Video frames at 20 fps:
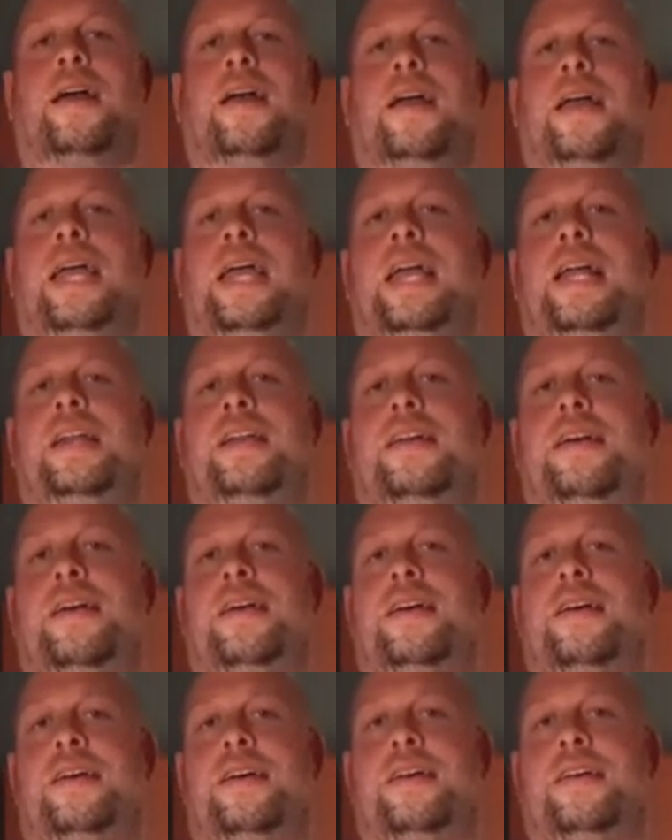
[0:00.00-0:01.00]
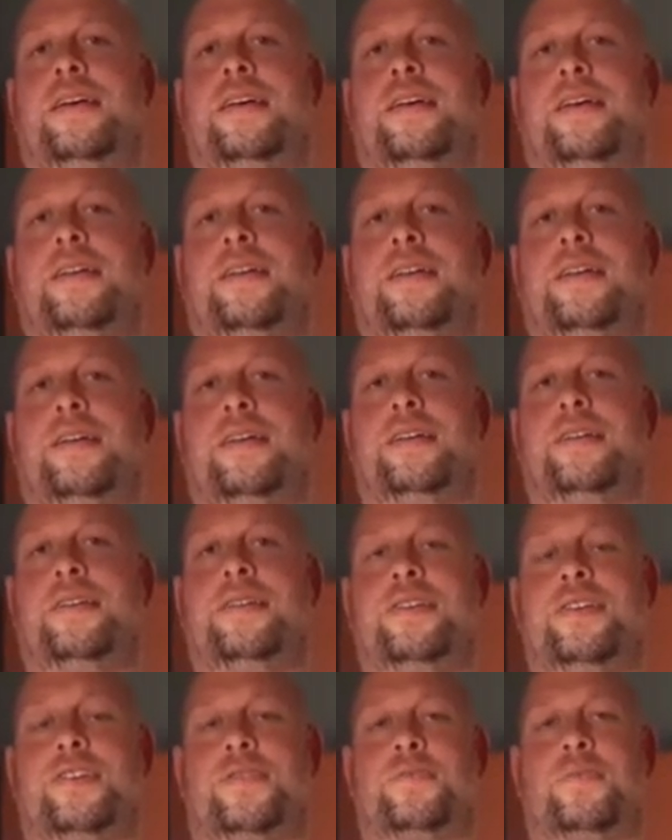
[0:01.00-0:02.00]
And
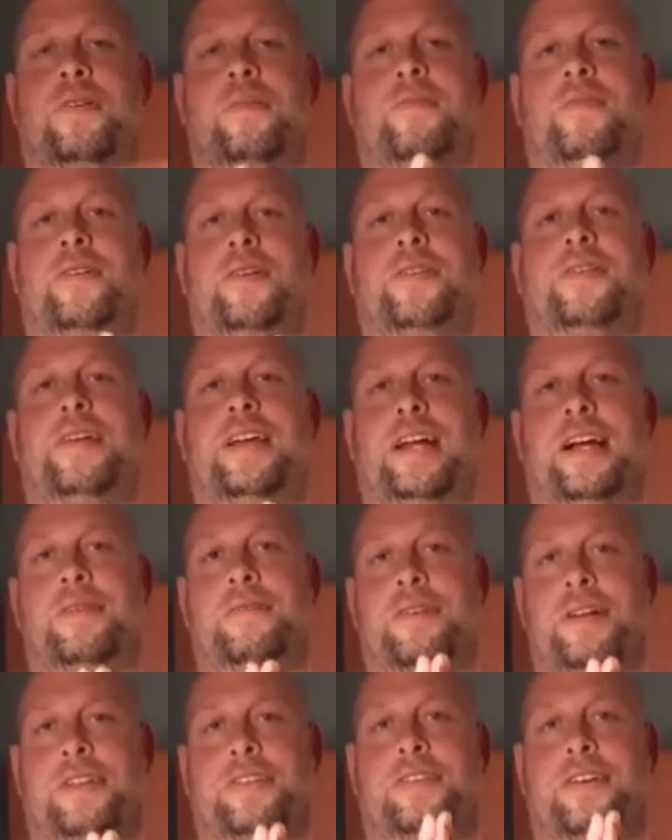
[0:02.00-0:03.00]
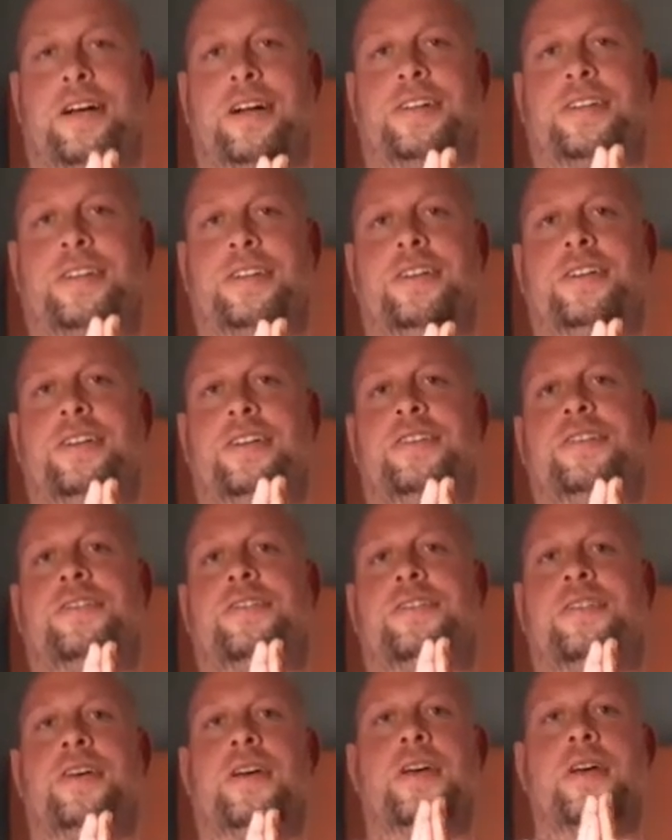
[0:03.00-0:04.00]
just one more thing, I want to talk to you. This
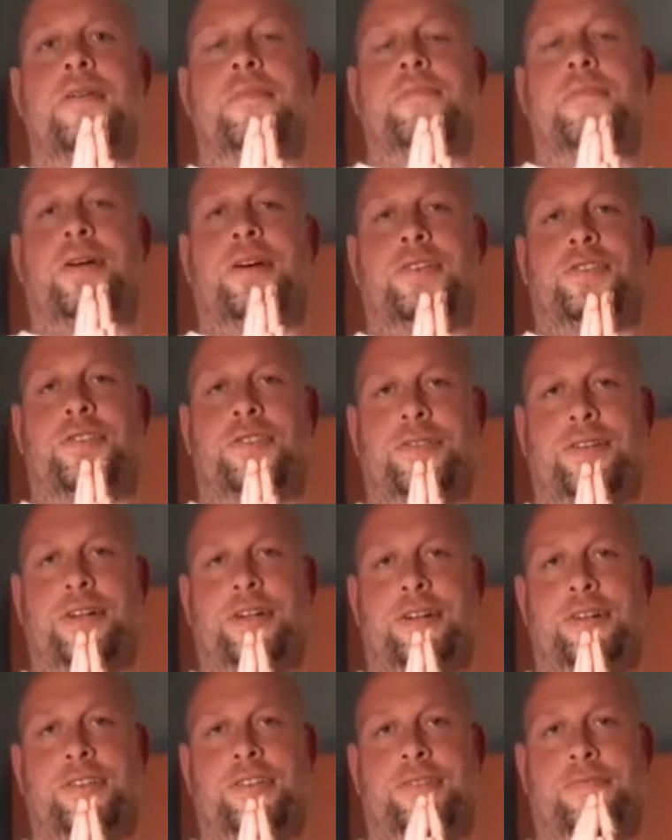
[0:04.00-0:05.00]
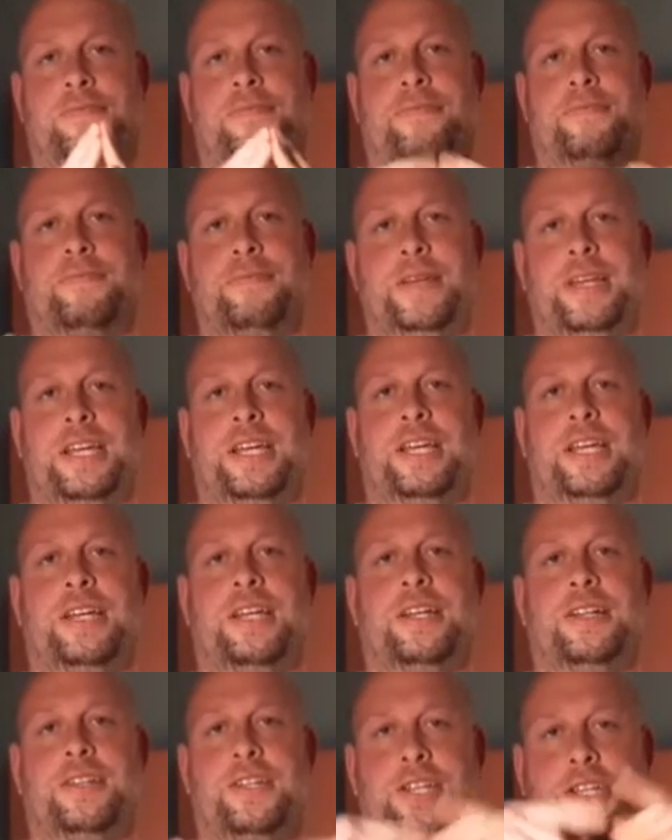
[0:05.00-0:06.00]
is personal here. This is me
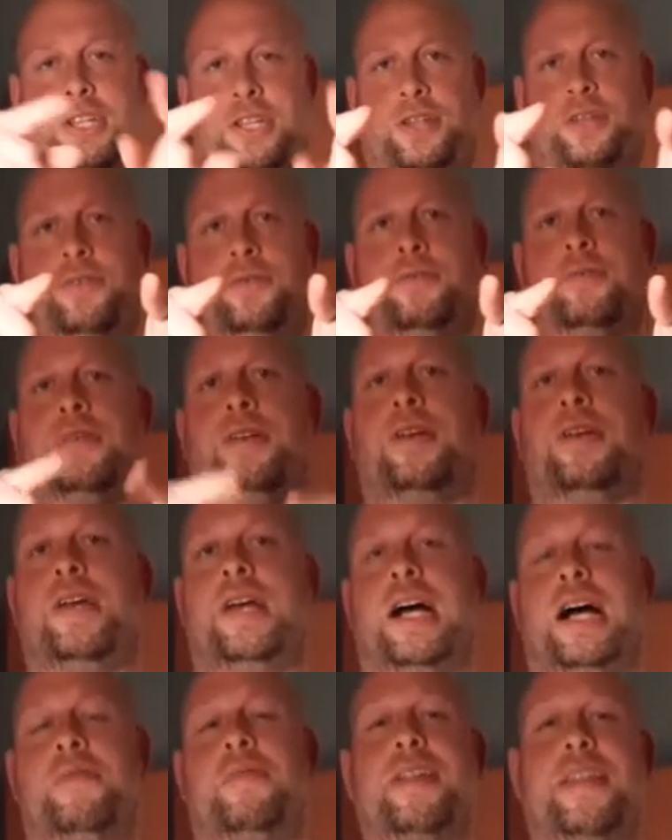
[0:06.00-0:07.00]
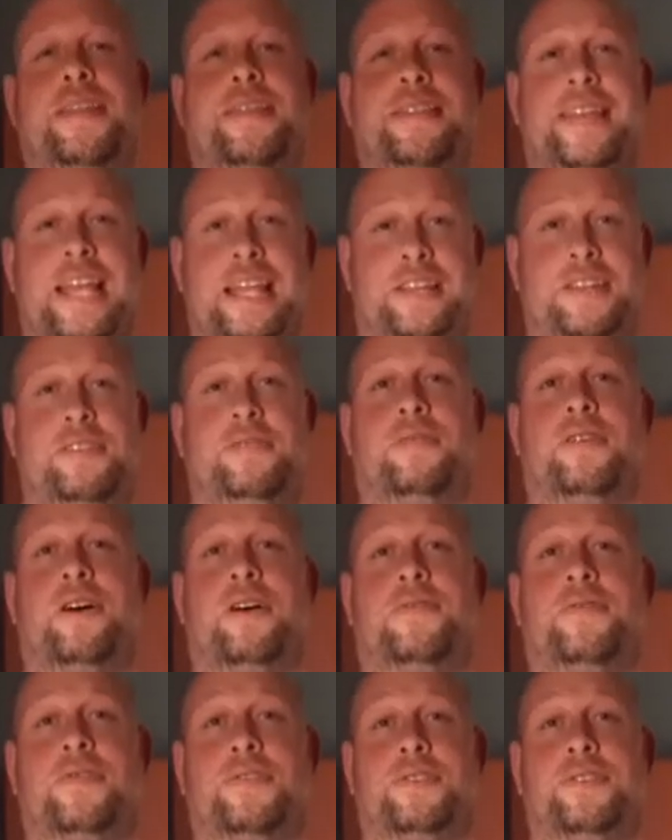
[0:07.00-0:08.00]
to you. I want to thank you
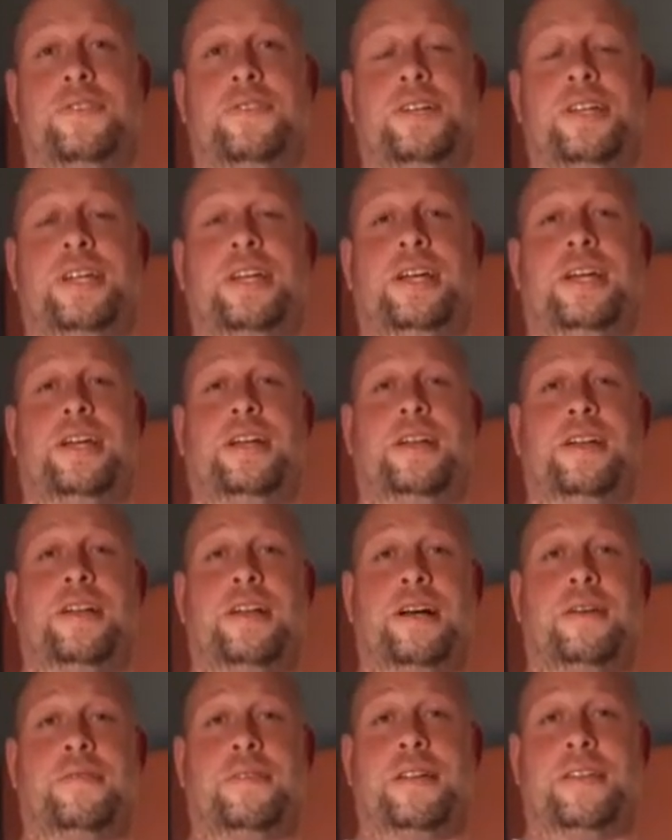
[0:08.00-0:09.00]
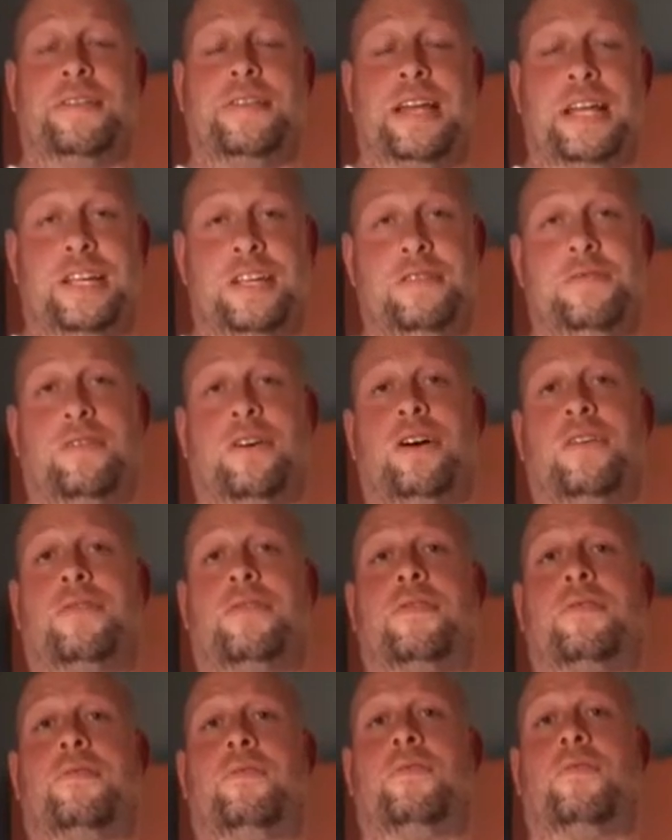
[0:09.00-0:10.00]
all for tuning in. I want to thank you all
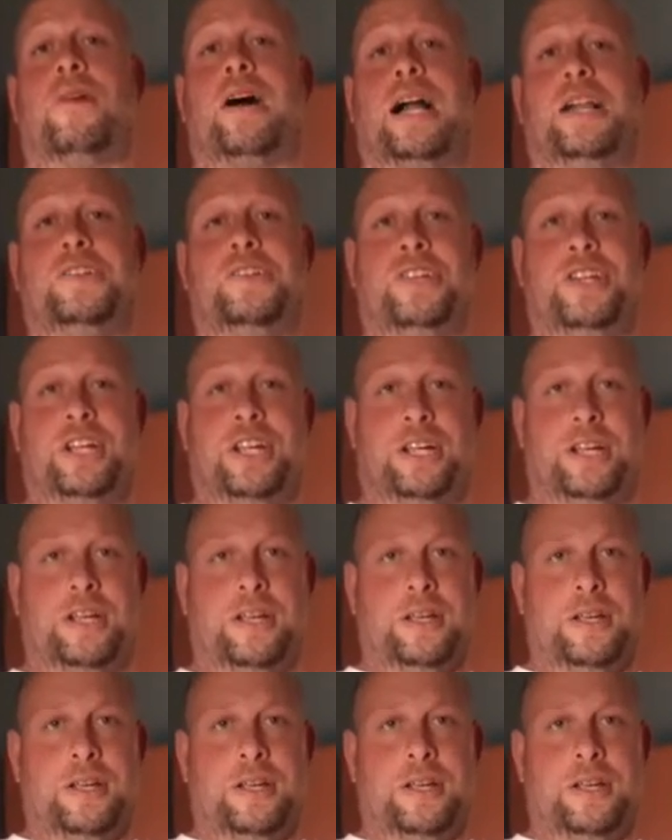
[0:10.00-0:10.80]
for watching